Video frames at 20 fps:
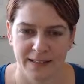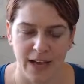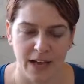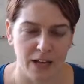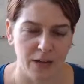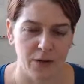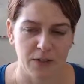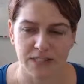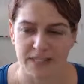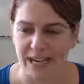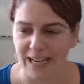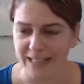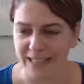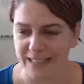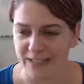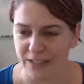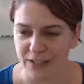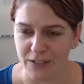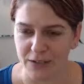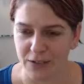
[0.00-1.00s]
Now you're
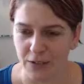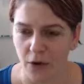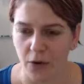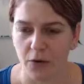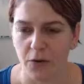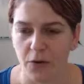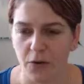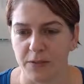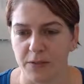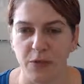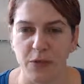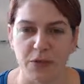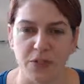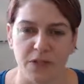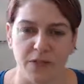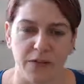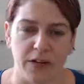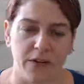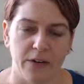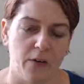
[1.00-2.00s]
silent too. Oh no, you can mute
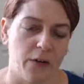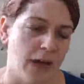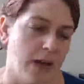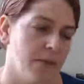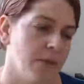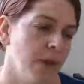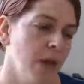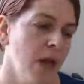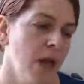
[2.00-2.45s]
yourself out. Okay.